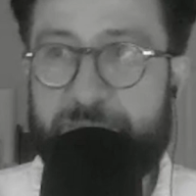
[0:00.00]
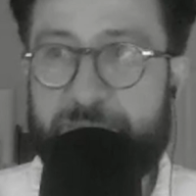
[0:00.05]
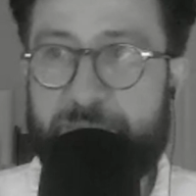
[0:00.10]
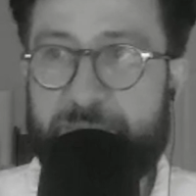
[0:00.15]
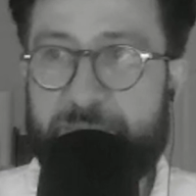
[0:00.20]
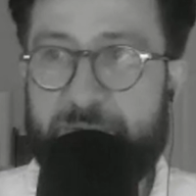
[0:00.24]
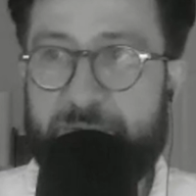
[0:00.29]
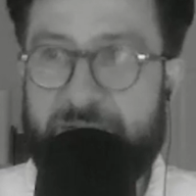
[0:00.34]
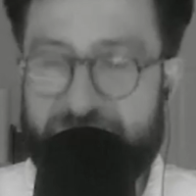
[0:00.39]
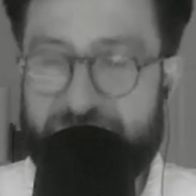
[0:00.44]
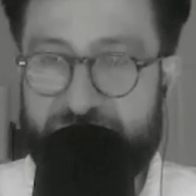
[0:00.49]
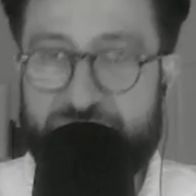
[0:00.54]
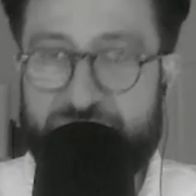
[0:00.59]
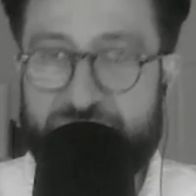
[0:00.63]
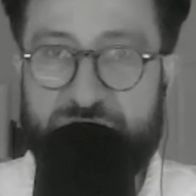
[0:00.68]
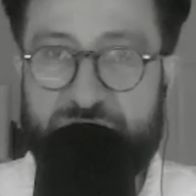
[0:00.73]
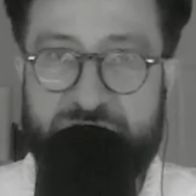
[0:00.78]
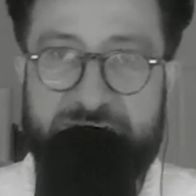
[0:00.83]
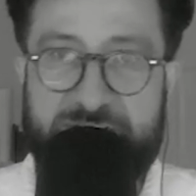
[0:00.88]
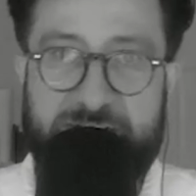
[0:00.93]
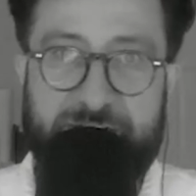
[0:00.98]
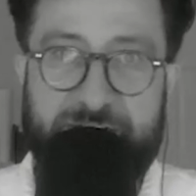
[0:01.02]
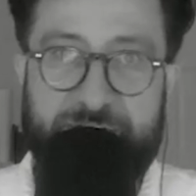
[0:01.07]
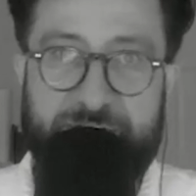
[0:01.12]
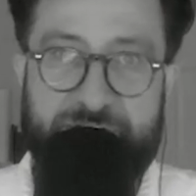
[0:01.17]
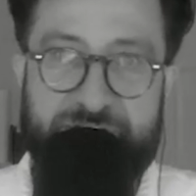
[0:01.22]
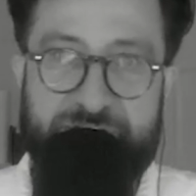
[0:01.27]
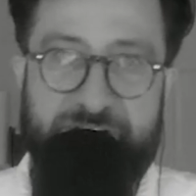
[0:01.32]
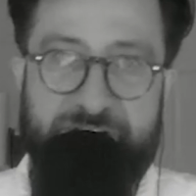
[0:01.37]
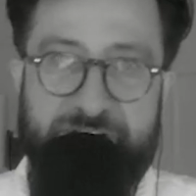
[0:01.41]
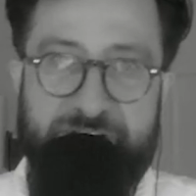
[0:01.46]
I just started taking
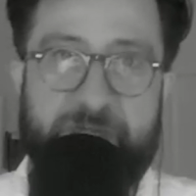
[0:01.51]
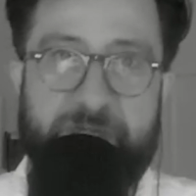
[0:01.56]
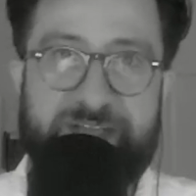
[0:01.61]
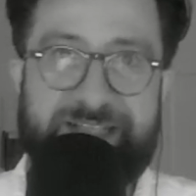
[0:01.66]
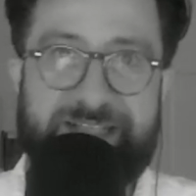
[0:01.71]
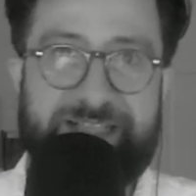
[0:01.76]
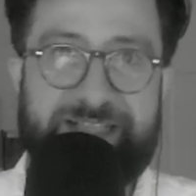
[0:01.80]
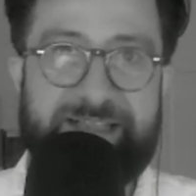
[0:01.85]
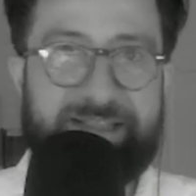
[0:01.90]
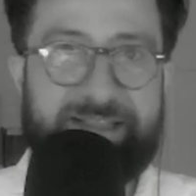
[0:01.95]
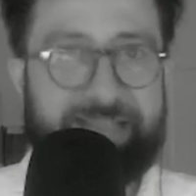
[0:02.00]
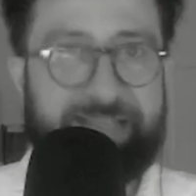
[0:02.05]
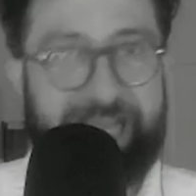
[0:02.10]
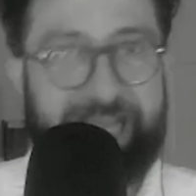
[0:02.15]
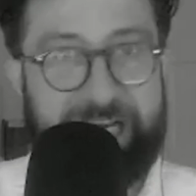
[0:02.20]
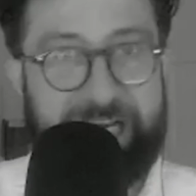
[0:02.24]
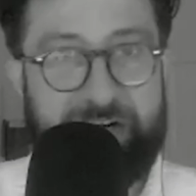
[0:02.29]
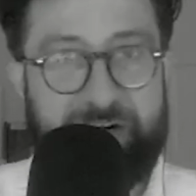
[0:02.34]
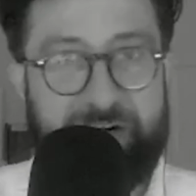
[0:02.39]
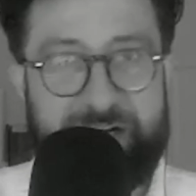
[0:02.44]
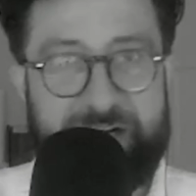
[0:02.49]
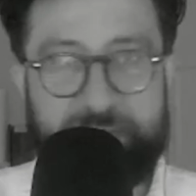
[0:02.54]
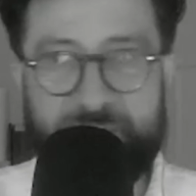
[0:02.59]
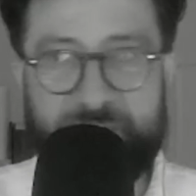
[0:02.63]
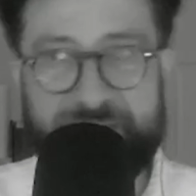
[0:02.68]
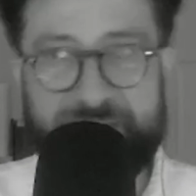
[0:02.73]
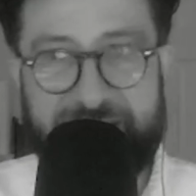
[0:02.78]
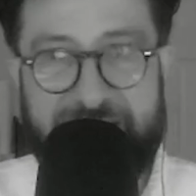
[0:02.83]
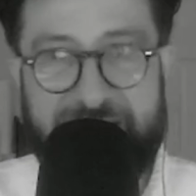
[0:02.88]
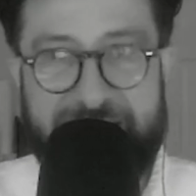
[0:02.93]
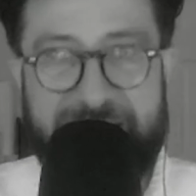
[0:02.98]
photos of him because he's a skater and he was
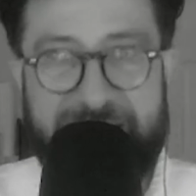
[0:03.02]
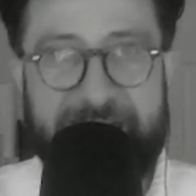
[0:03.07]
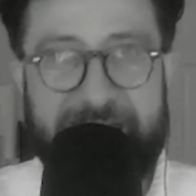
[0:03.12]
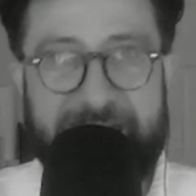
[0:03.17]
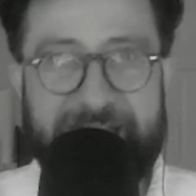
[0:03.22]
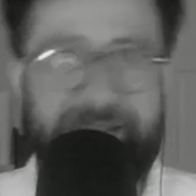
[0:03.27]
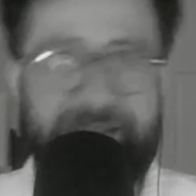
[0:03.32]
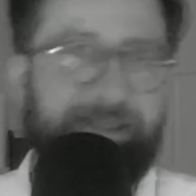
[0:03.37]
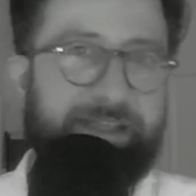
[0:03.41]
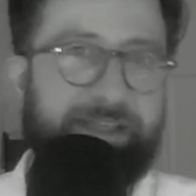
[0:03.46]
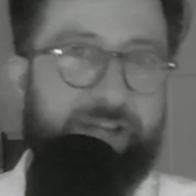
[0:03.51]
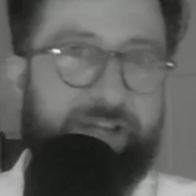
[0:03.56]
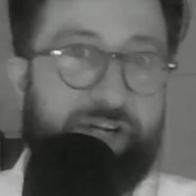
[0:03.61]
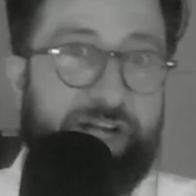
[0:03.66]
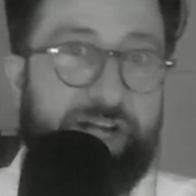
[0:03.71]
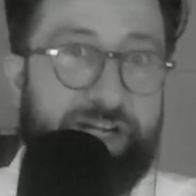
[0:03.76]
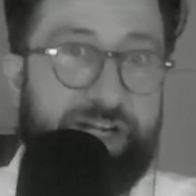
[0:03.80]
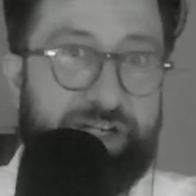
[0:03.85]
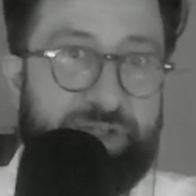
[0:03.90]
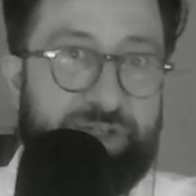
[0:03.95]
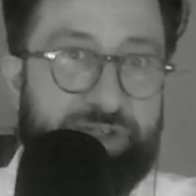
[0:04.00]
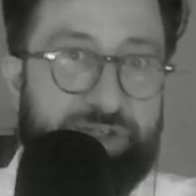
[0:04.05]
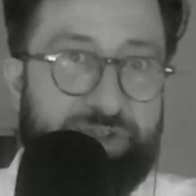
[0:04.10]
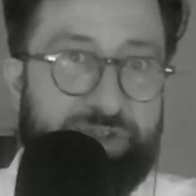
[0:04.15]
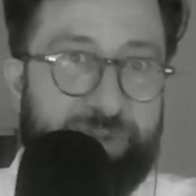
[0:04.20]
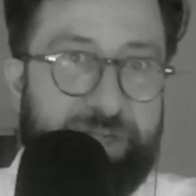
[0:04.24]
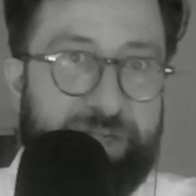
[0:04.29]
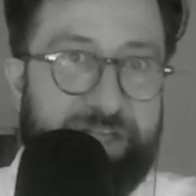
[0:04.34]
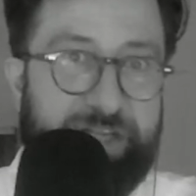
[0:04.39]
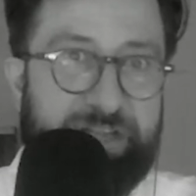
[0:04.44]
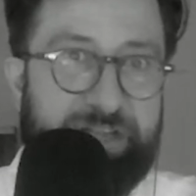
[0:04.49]
skating, and they're kind of used to
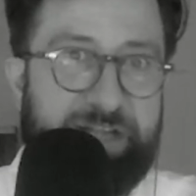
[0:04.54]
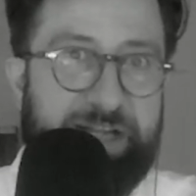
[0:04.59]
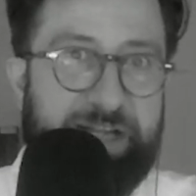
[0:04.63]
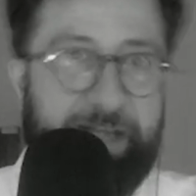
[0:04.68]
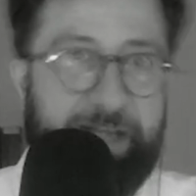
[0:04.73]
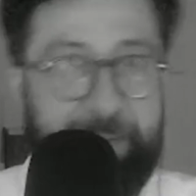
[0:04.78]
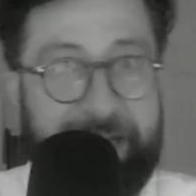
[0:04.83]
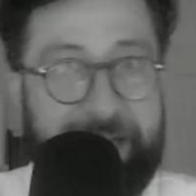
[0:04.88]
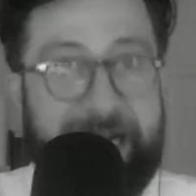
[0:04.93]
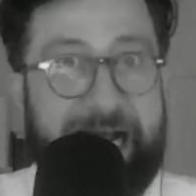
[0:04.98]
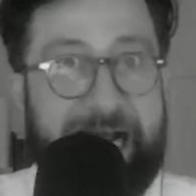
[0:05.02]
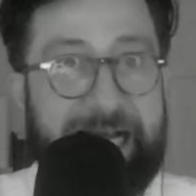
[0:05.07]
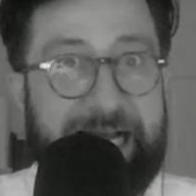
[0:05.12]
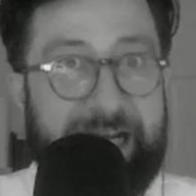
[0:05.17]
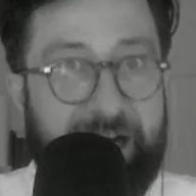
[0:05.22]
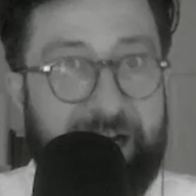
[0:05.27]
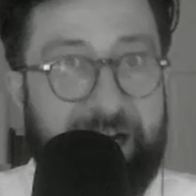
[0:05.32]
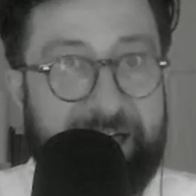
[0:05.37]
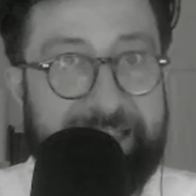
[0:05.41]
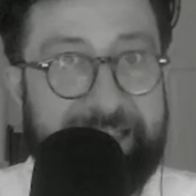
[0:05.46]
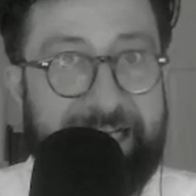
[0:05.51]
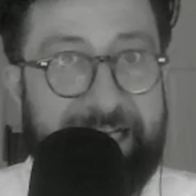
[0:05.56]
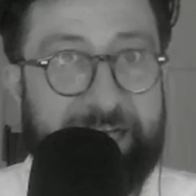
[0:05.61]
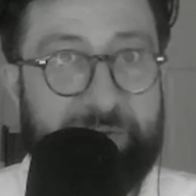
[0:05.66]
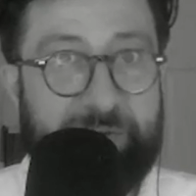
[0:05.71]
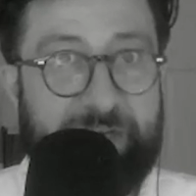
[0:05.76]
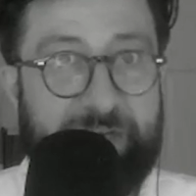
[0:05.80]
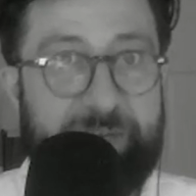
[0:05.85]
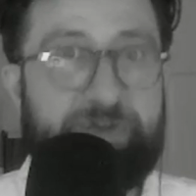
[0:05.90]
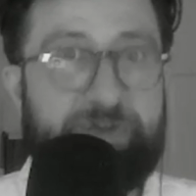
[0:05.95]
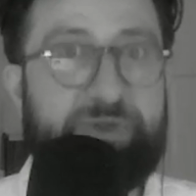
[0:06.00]
it. And I made eye contact
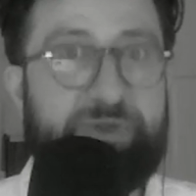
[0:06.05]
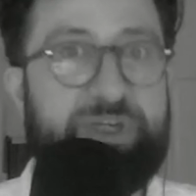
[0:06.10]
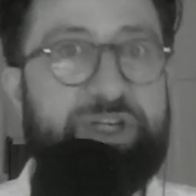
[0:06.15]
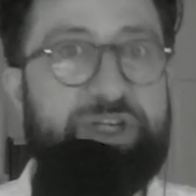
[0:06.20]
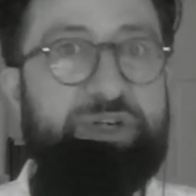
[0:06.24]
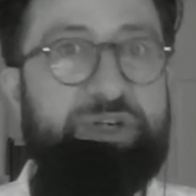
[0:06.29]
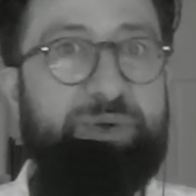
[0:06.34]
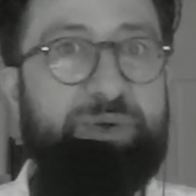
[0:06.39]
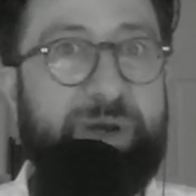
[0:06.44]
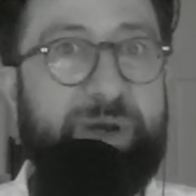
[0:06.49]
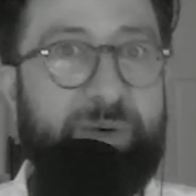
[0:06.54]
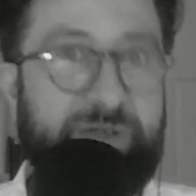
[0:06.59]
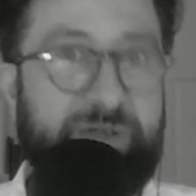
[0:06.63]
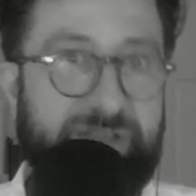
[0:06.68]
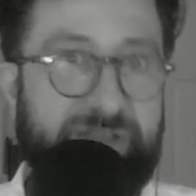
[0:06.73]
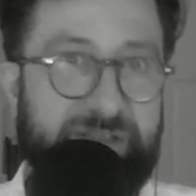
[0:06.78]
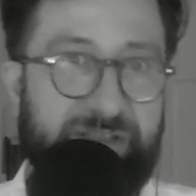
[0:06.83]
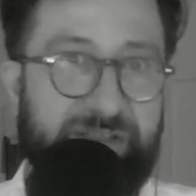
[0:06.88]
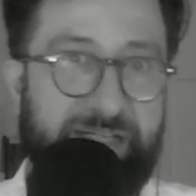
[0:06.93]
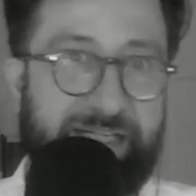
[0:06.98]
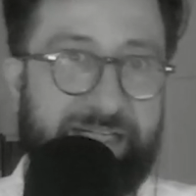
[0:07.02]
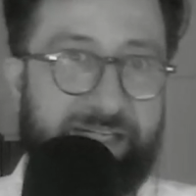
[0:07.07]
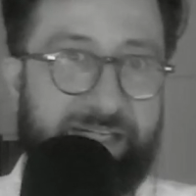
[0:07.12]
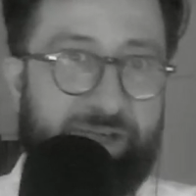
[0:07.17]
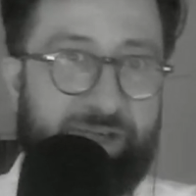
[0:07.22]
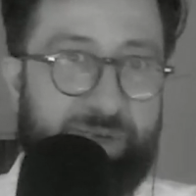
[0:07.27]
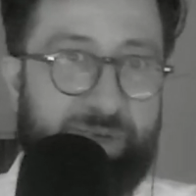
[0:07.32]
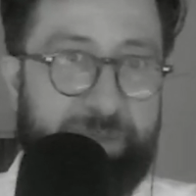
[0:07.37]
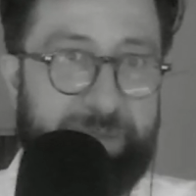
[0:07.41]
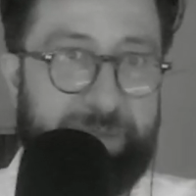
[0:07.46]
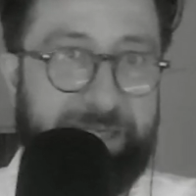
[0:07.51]
with him, so he knew I wasn't like
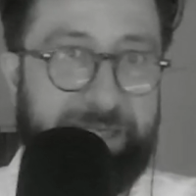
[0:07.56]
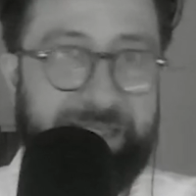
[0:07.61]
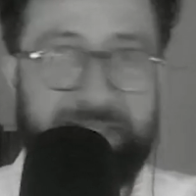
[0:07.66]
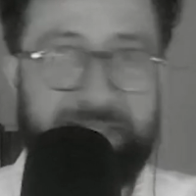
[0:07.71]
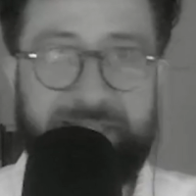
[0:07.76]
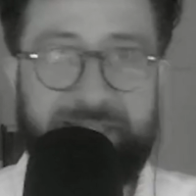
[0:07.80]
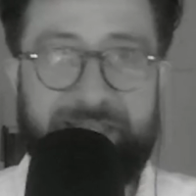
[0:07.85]
creeping.